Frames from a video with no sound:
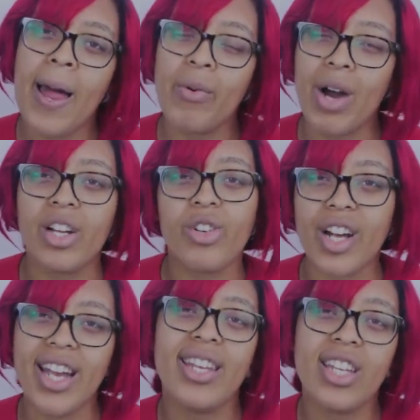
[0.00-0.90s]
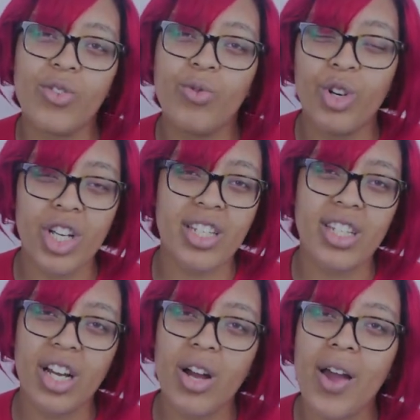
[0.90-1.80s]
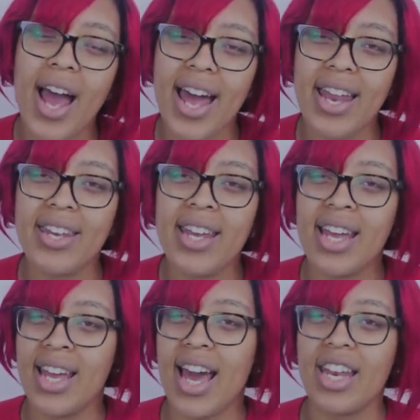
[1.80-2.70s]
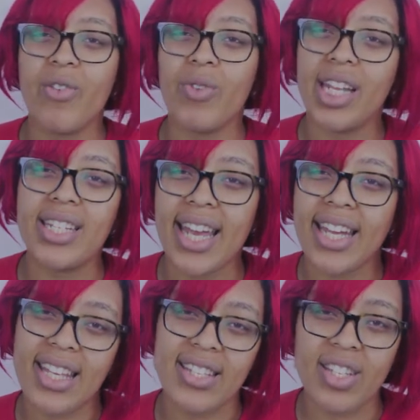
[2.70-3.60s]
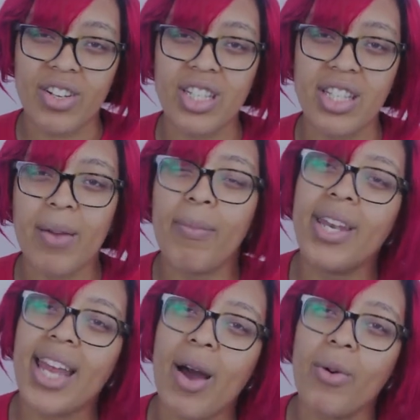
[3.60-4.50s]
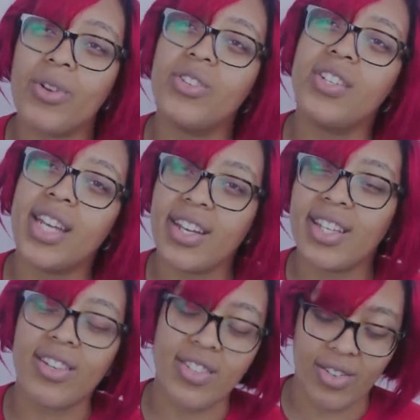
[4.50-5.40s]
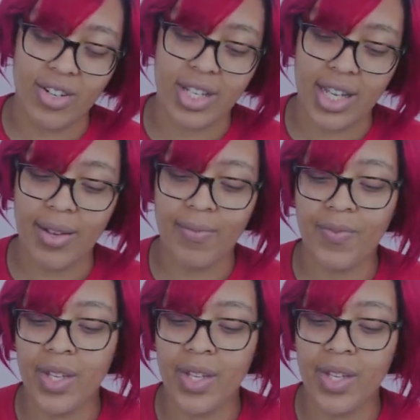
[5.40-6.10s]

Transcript: Well, I created it 4 years ago and I didn't really take it that seriously, but now I want to take it that seriously.